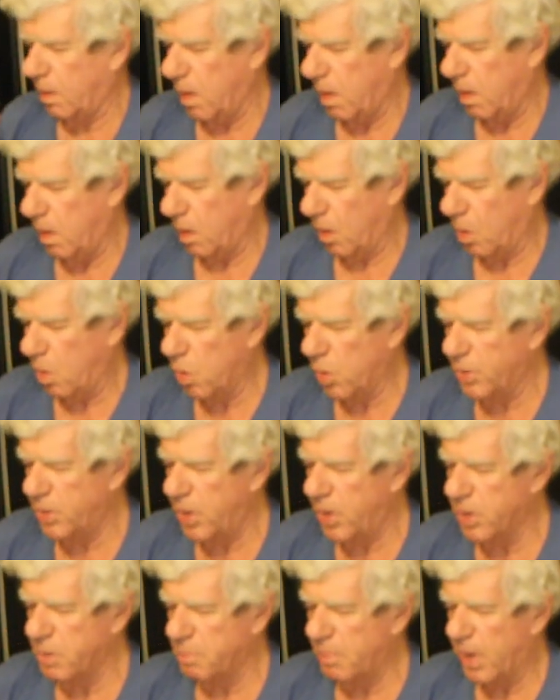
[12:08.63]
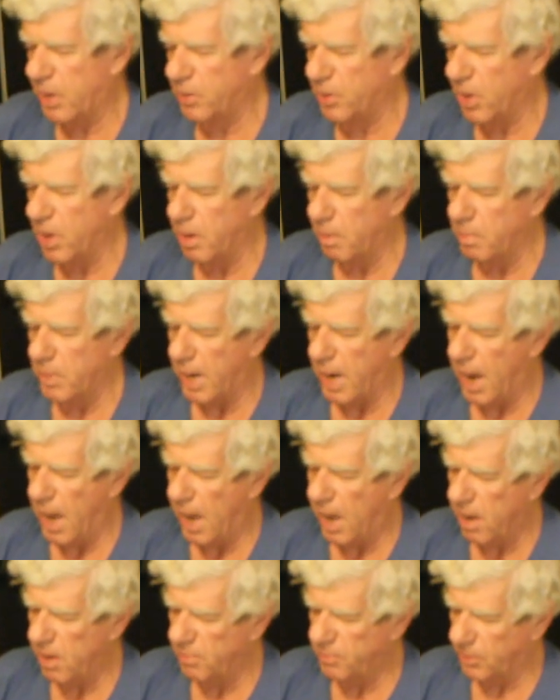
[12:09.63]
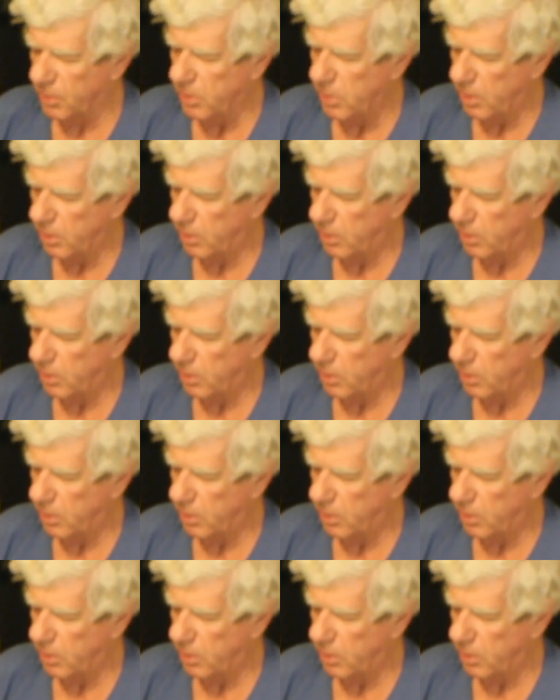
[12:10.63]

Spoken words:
Of course, here's my drum dial for